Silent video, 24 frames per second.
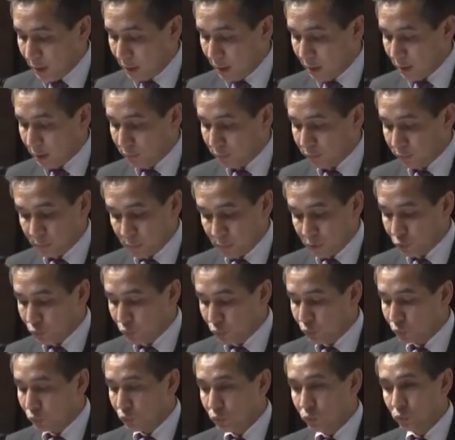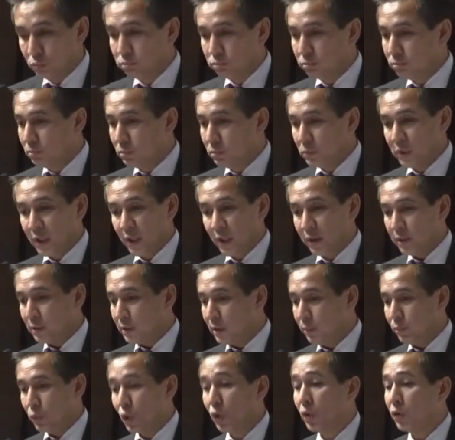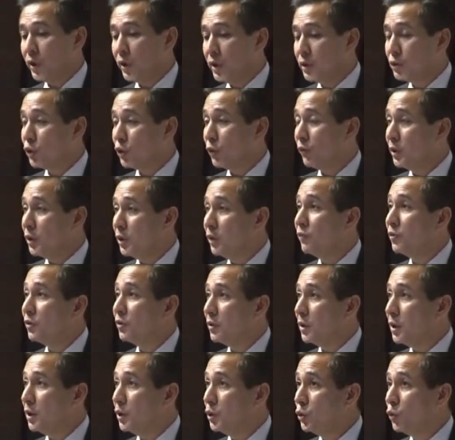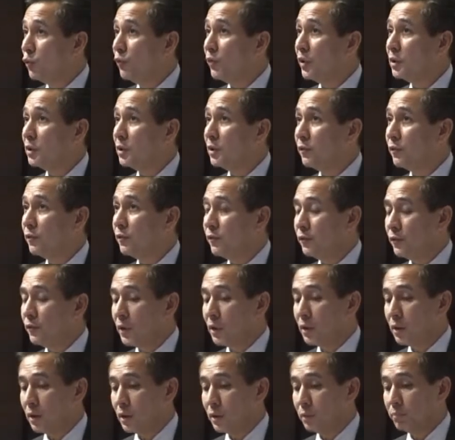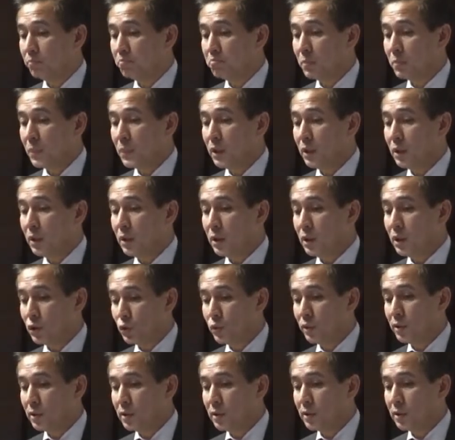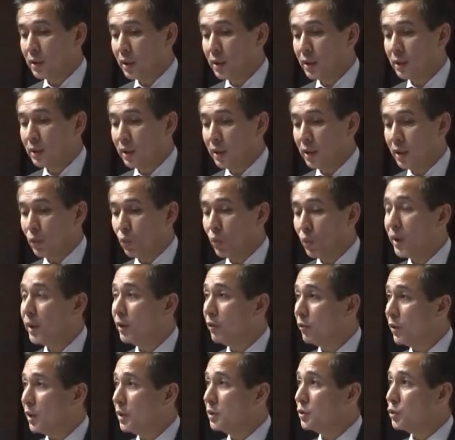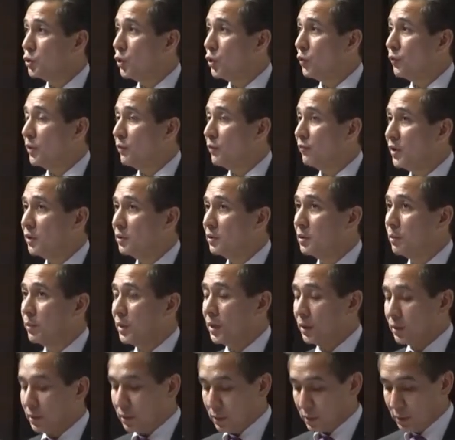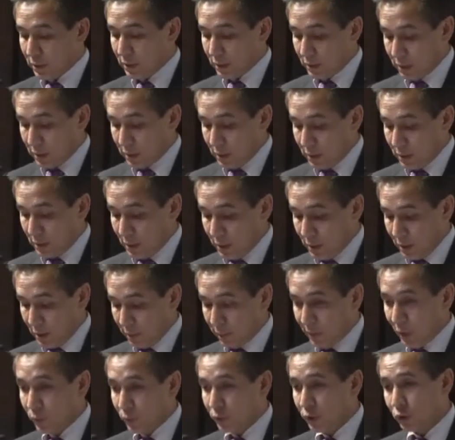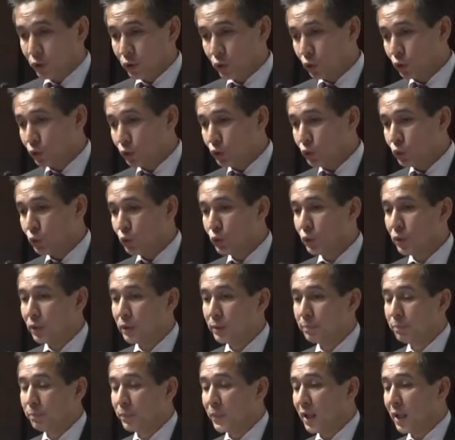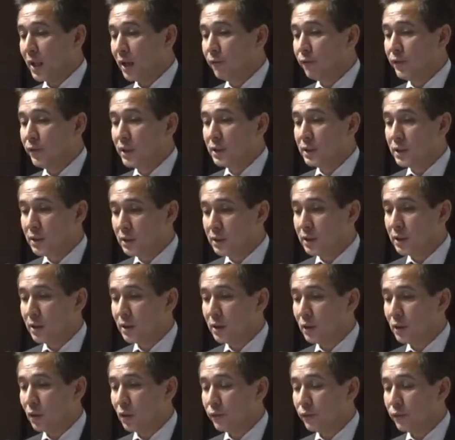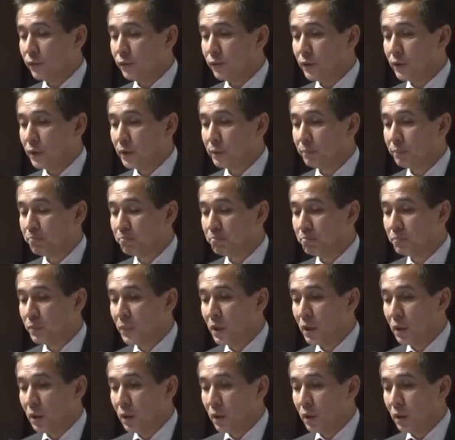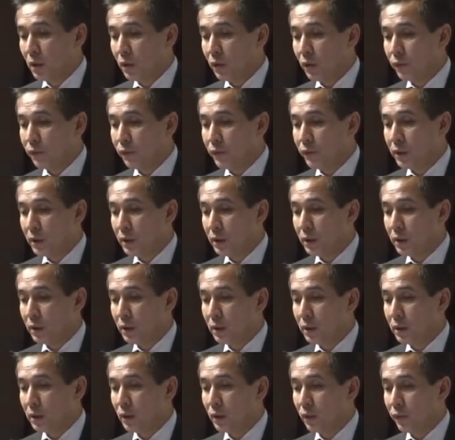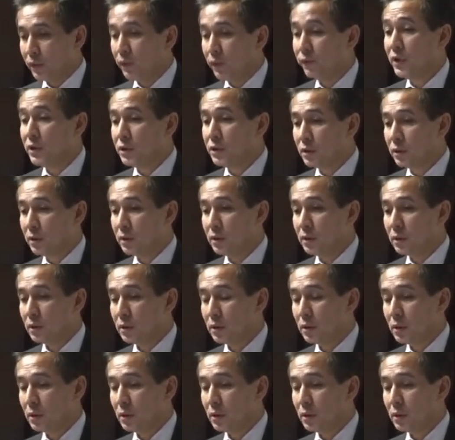Uh, to there is a broad range of innovative um, issuances and a wide range of investor base. Um, I will not go to um, every detail of um, of the of the features,